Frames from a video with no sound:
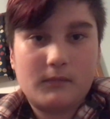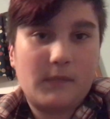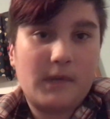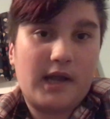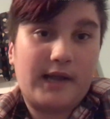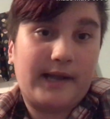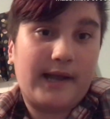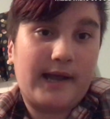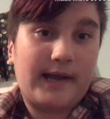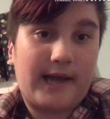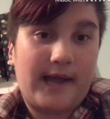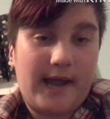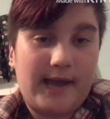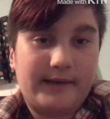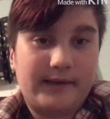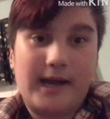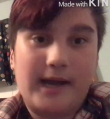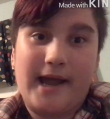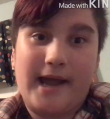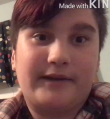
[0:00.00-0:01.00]
again, I
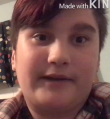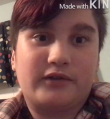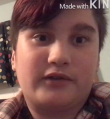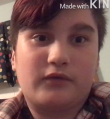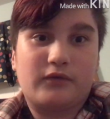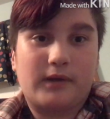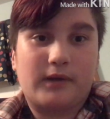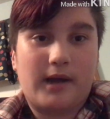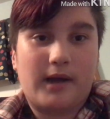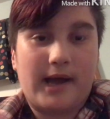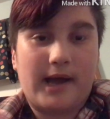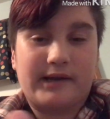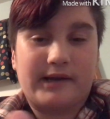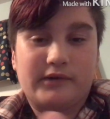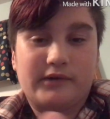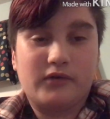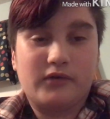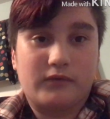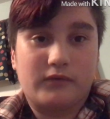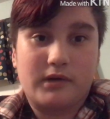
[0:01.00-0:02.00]
had to do what I
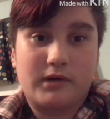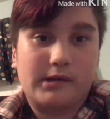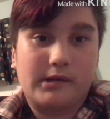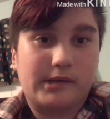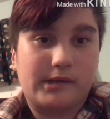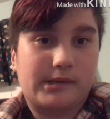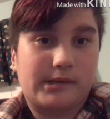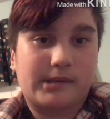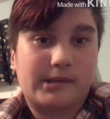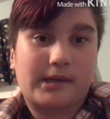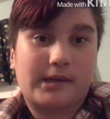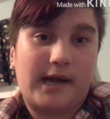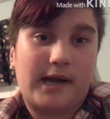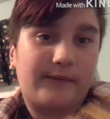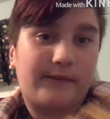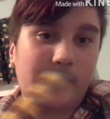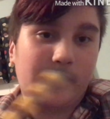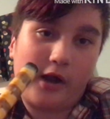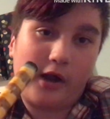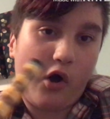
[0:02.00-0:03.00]
can do, because it's kind
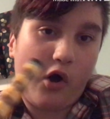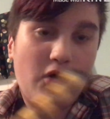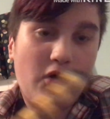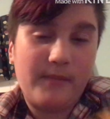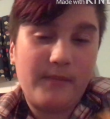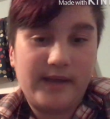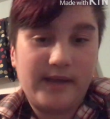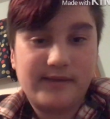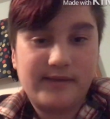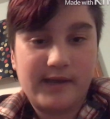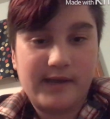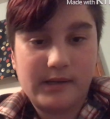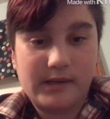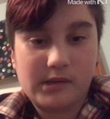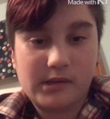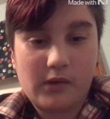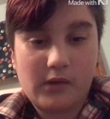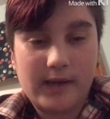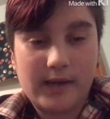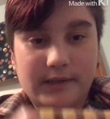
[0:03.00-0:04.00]
of like a homemade thing.
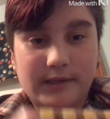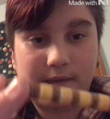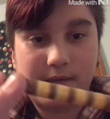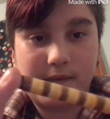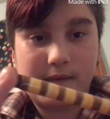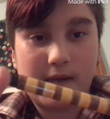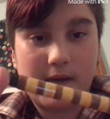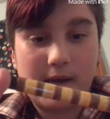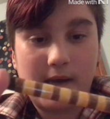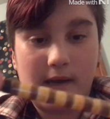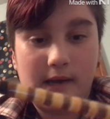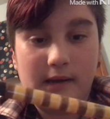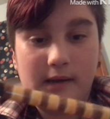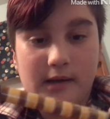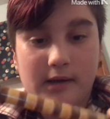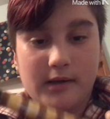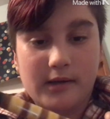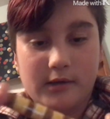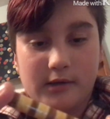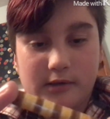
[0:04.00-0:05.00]
So I just
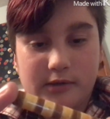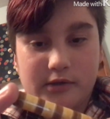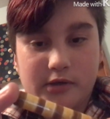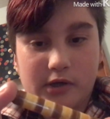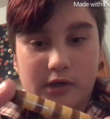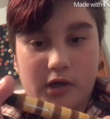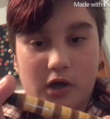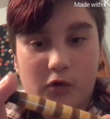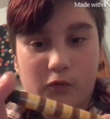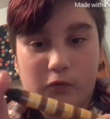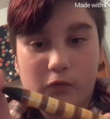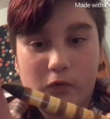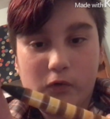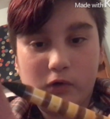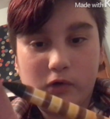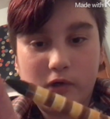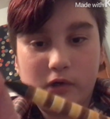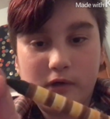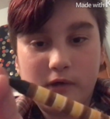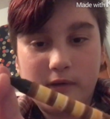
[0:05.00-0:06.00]
took a
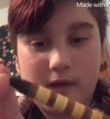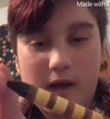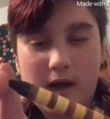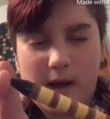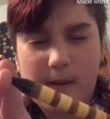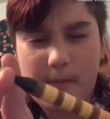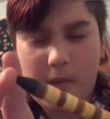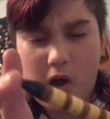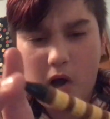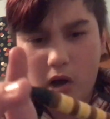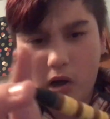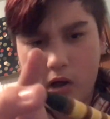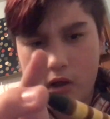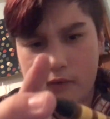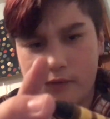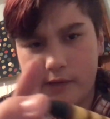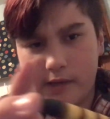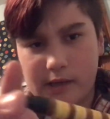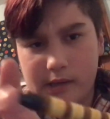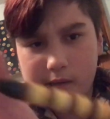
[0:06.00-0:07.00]
ruler.
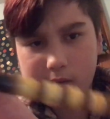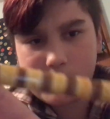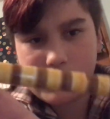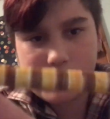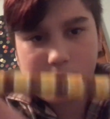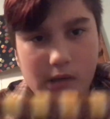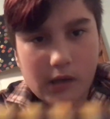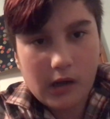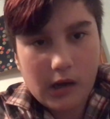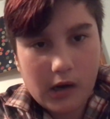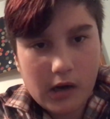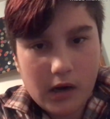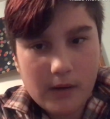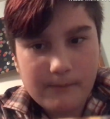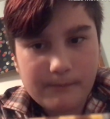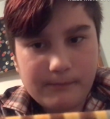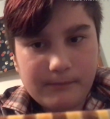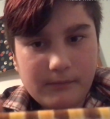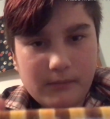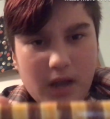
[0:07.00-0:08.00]
All these
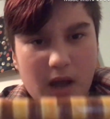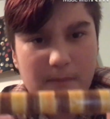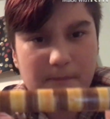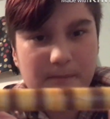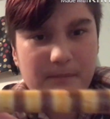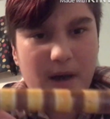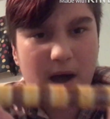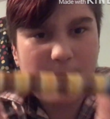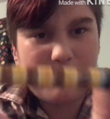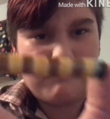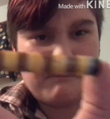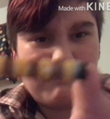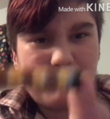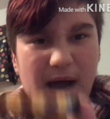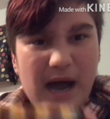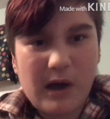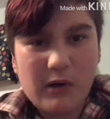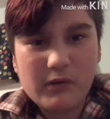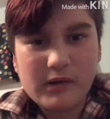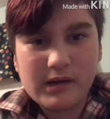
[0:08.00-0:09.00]
are
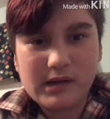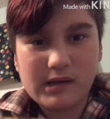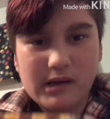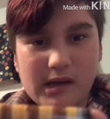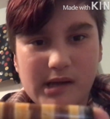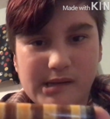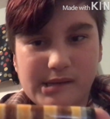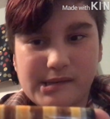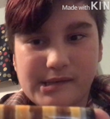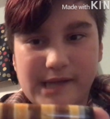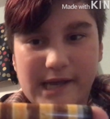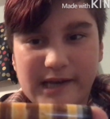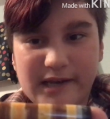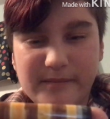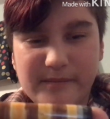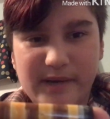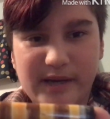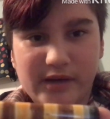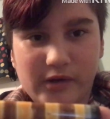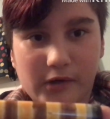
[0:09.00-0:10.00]
about a
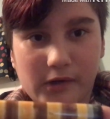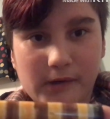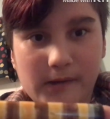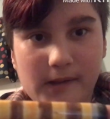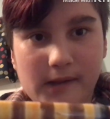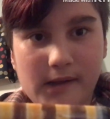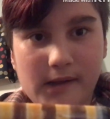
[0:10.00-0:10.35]
centimeter,